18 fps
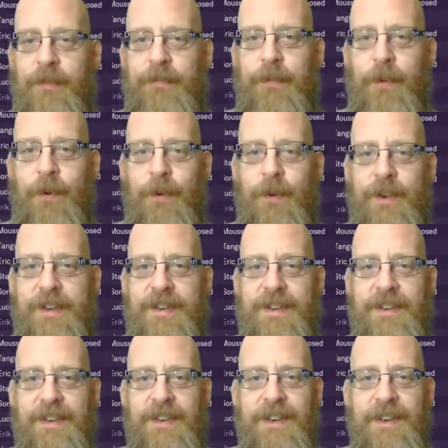forward.
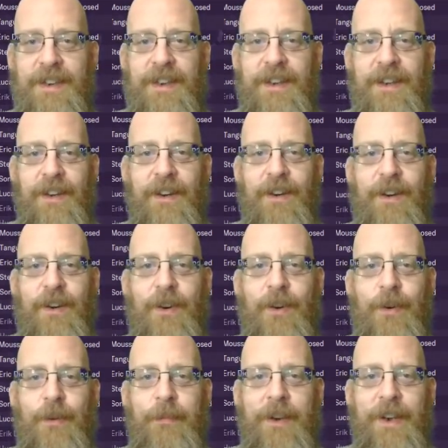
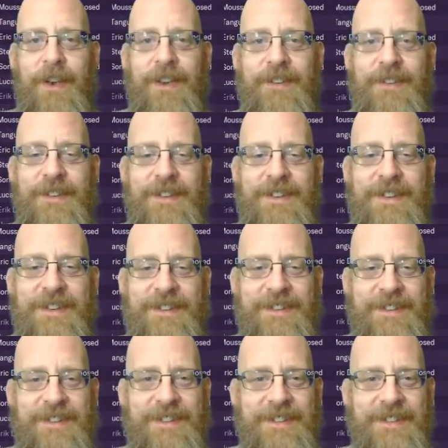Oh, my goodness.